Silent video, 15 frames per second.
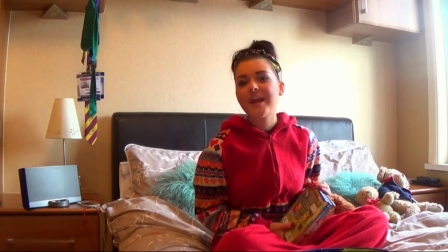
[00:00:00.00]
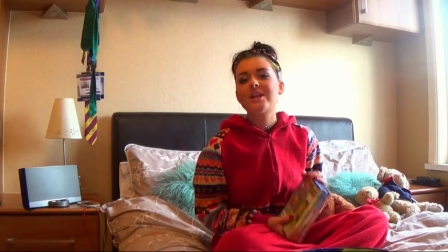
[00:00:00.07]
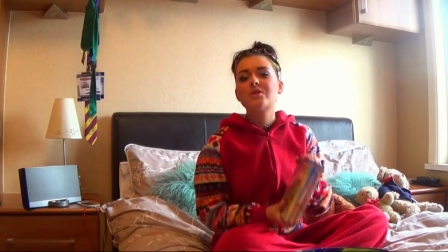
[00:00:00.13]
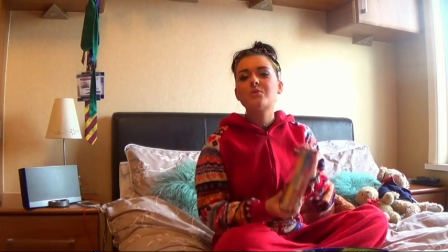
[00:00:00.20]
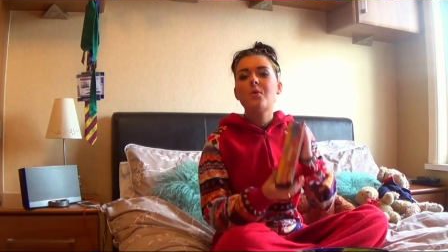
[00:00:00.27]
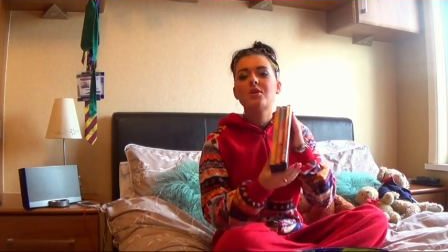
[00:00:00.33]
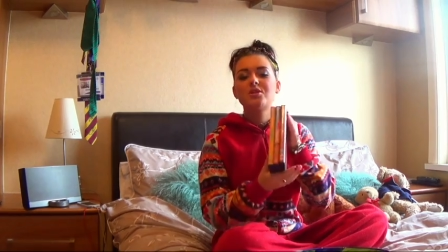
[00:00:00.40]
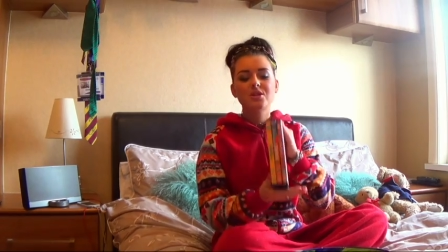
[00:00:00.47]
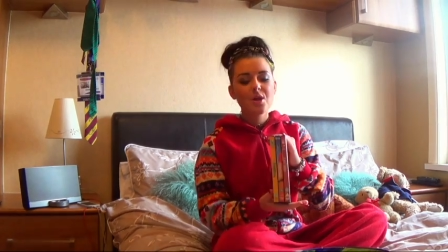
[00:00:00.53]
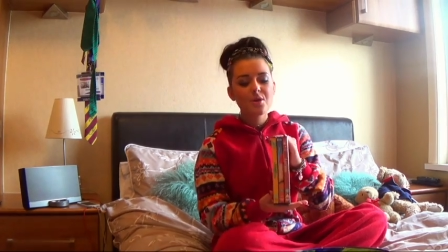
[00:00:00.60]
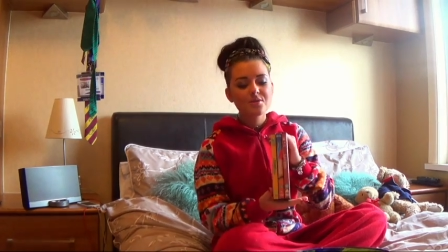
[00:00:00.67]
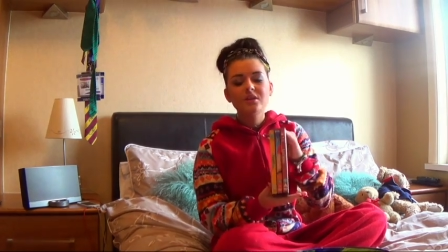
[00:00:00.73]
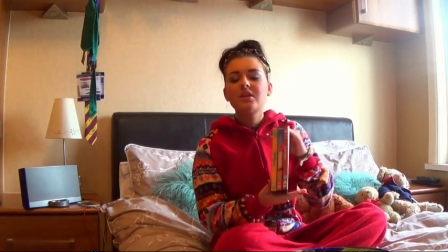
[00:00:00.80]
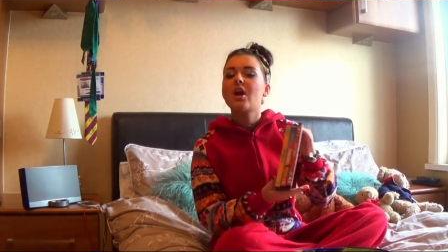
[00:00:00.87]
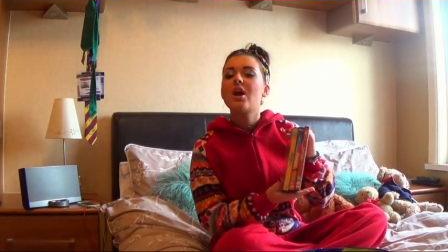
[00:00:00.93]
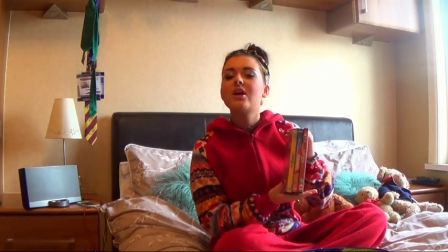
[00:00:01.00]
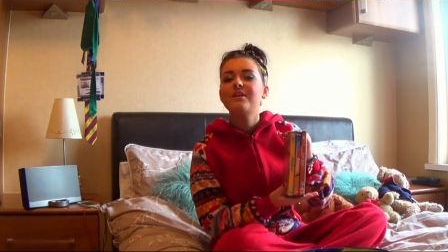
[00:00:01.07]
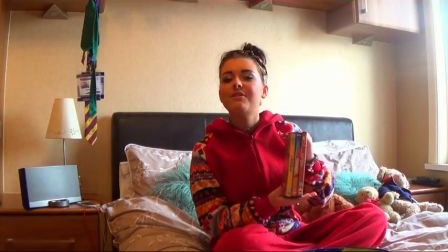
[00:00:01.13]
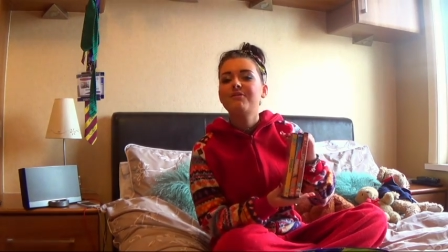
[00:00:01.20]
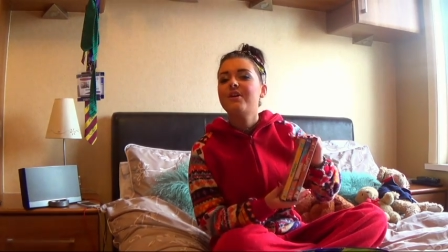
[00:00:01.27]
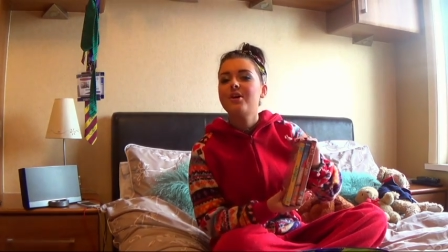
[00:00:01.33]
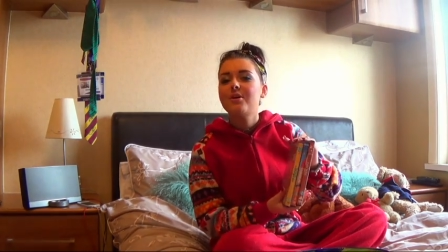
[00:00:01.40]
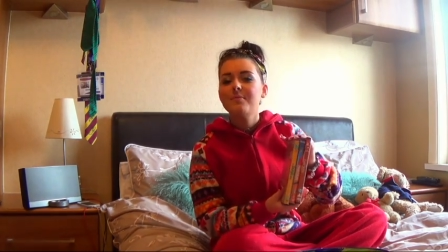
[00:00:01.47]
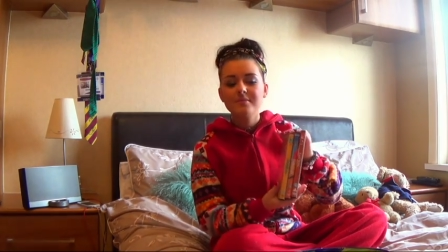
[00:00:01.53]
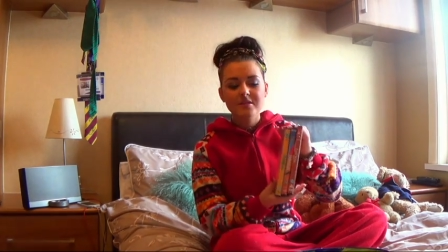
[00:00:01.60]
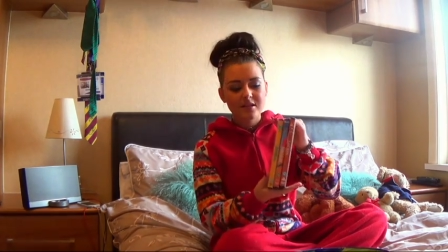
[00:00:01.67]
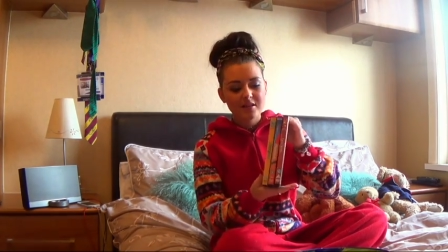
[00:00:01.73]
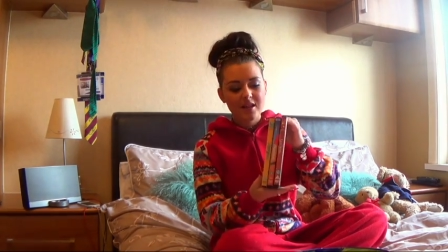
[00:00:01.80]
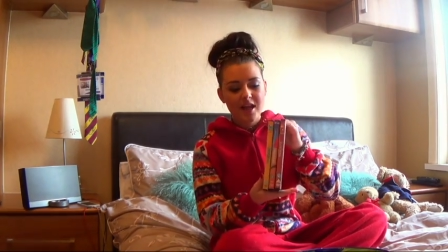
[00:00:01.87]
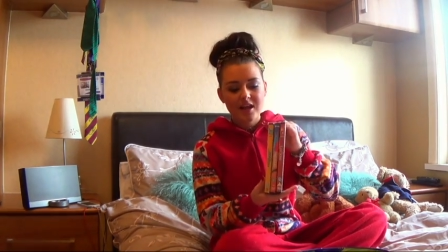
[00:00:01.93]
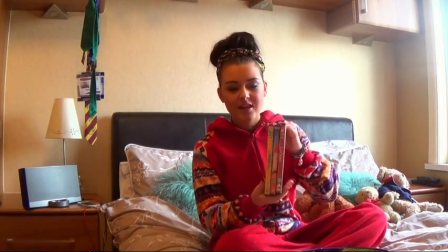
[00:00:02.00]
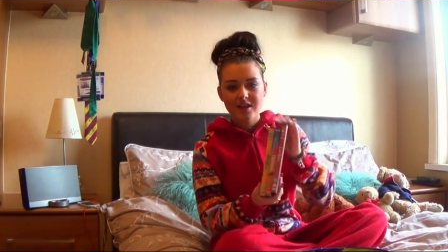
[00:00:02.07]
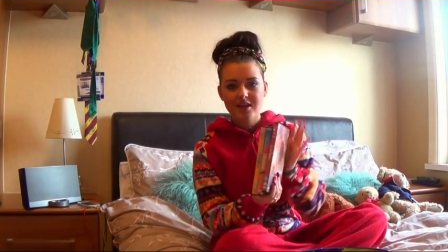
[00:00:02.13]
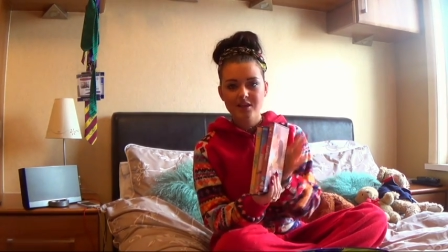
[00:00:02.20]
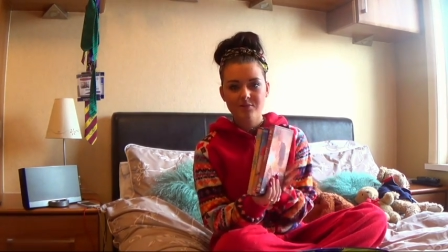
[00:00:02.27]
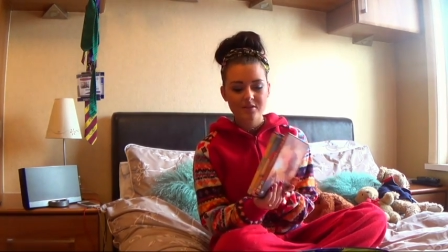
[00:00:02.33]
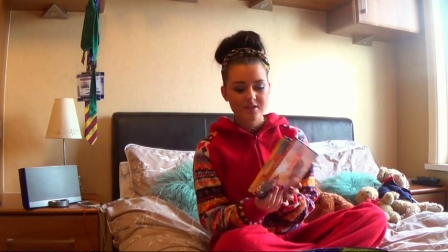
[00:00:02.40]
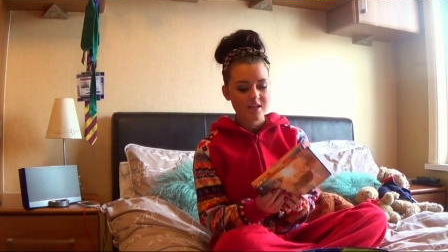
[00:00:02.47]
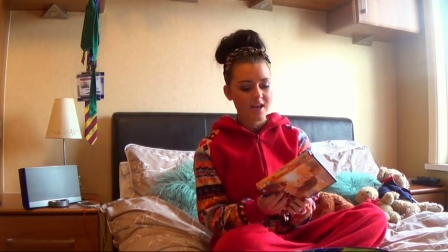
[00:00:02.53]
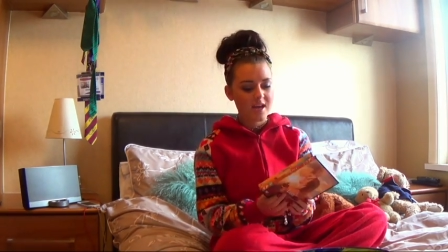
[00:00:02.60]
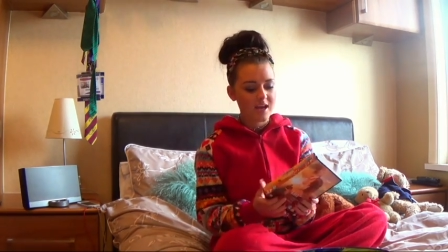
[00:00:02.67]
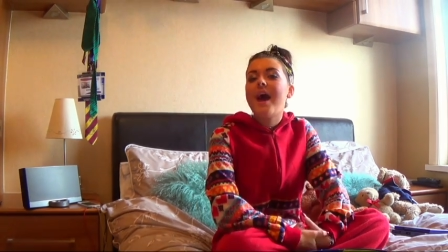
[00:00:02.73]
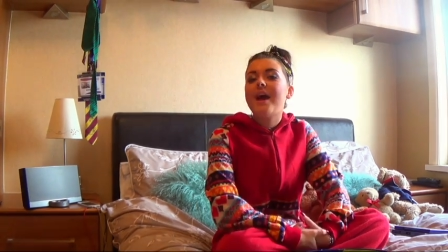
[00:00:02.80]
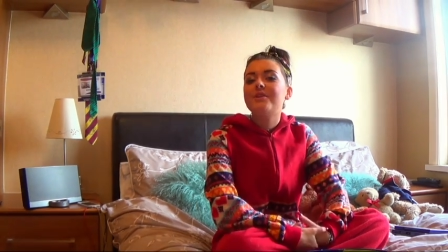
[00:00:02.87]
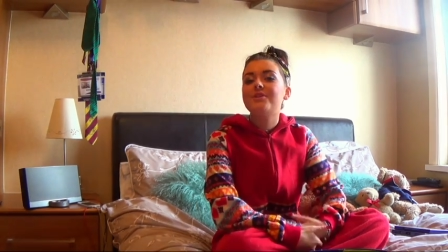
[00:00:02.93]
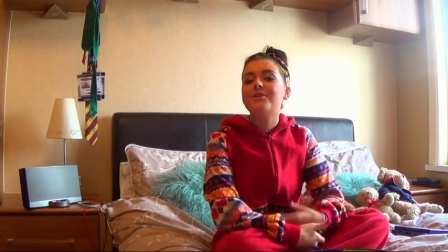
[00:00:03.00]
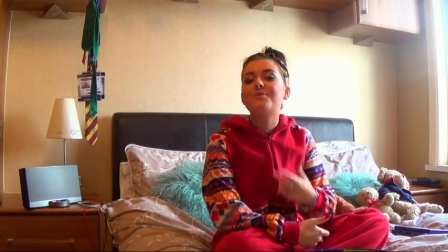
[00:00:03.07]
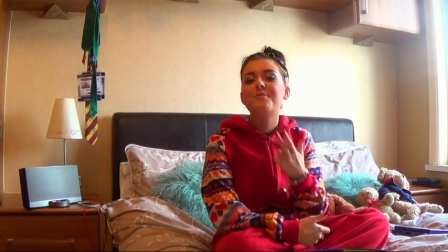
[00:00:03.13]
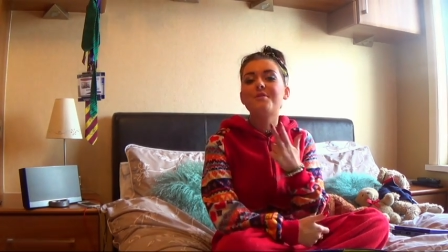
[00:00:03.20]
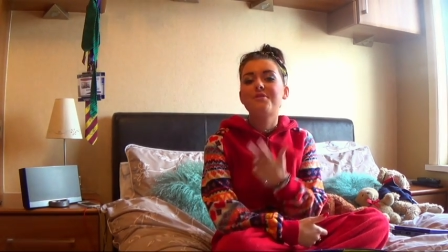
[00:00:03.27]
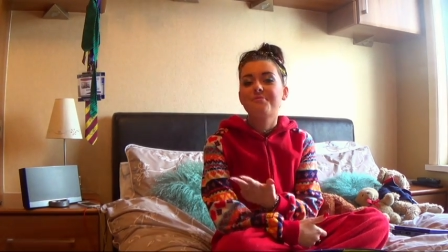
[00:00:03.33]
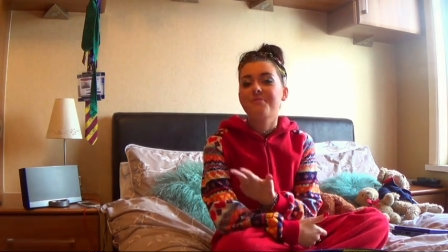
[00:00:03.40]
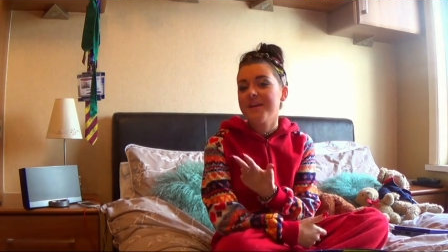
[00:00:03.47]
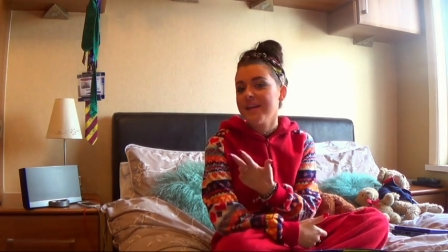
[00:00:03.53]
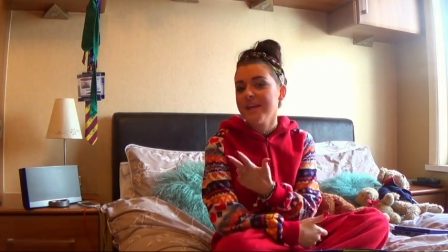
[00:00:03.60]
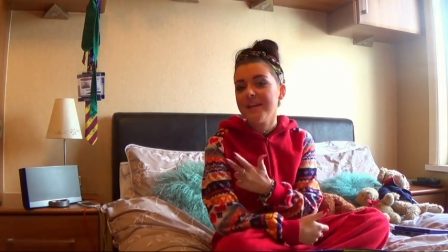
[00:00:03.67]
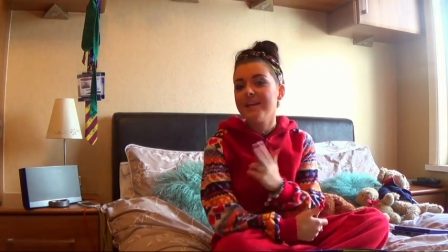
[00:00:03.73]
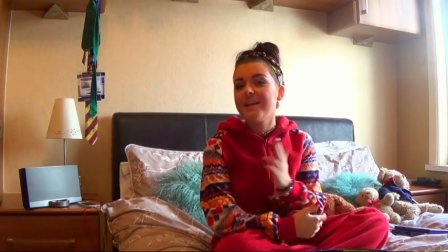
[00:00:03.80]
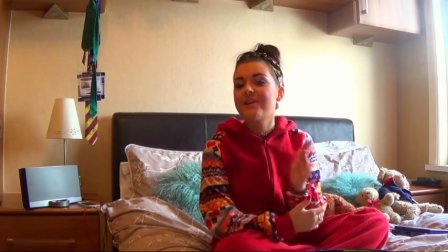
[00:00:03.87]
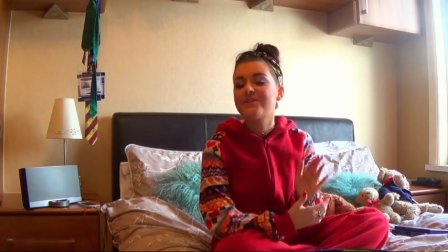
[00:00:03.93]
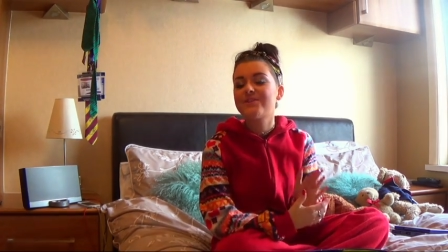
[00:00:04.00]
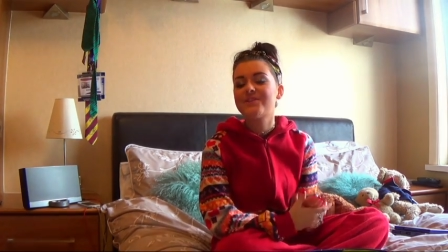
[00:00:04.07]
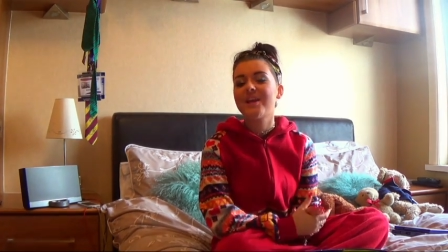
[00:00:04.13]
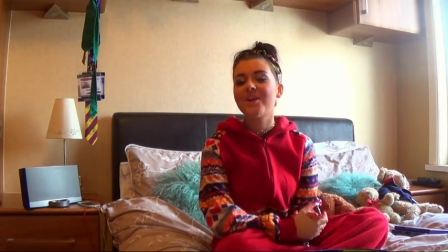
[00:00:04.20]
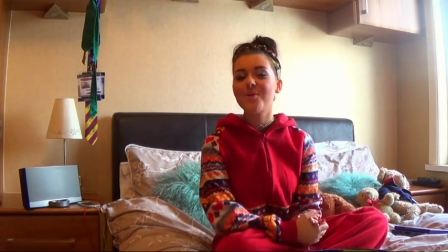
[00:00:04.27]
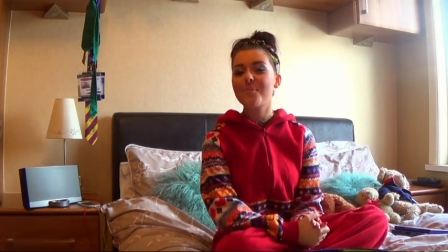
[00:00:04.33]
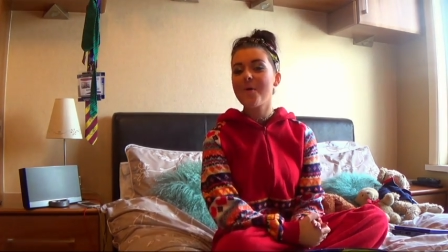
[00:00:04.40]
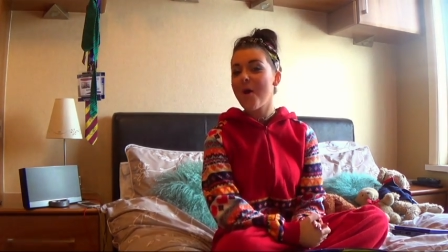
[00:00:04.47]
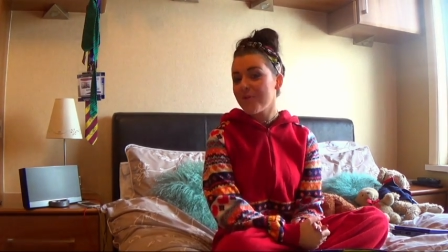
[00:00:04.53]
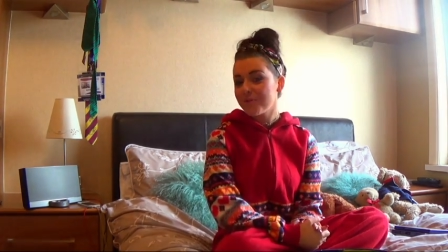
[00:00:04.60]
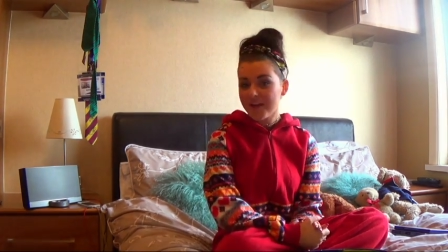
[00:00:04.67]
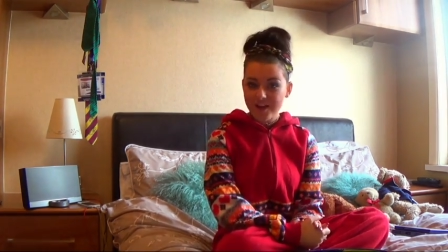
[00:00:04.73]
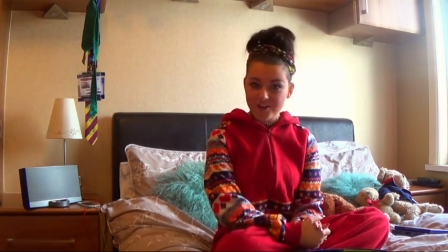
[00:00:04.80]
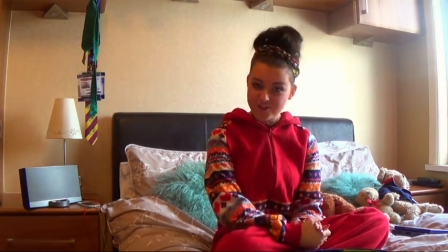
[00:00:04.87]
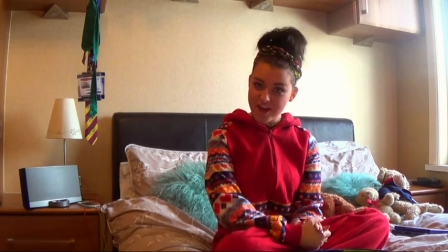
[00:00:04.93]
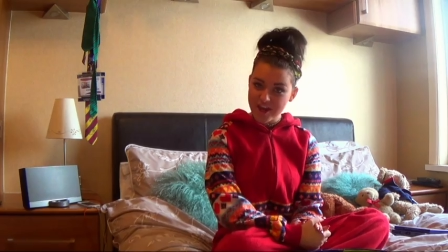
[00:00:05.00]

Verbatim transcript: get to watch loads of girly films like these ones here. And number three, you can stay up all night